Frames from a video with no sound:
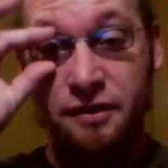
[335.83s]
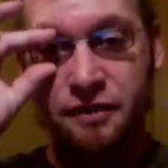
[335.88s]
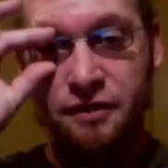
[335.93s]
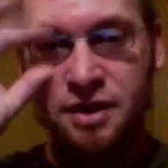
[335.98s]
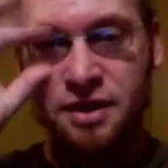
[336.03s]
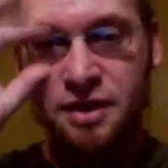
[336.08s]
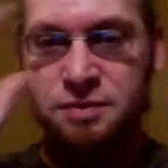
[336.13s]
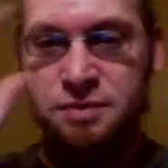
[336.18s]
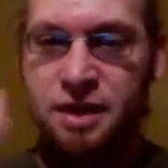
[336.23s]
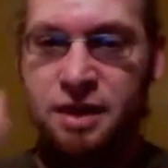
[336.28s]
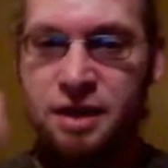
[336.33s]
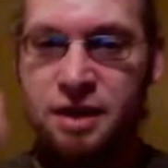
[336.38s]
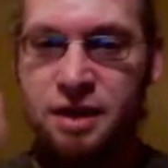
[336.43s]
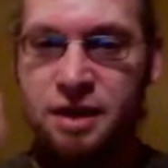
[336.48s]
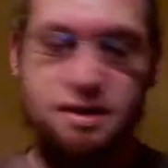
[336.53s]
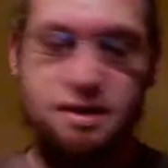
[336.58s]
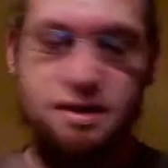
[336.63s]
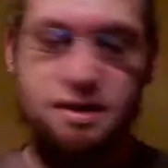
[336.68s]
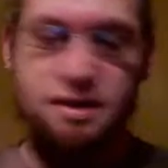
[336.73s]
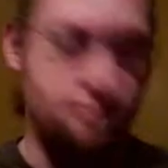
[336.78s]
for his place
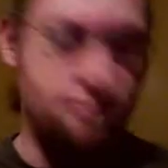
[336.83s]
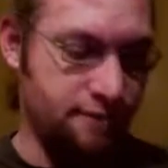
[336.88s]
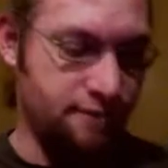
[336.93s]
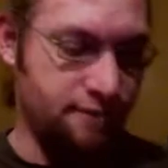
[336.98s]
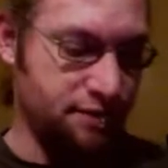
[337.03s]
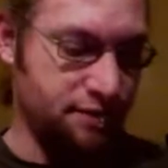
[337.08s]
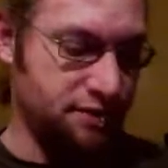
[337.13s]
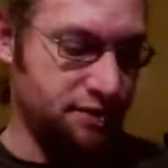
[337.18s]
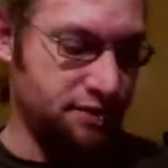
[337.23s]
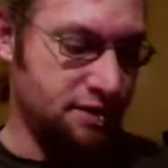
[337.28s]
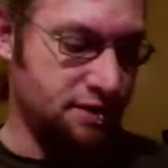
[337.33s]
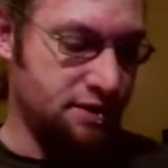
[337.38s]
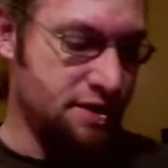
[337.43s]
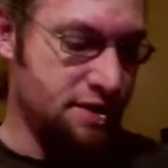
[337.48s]
in the universe.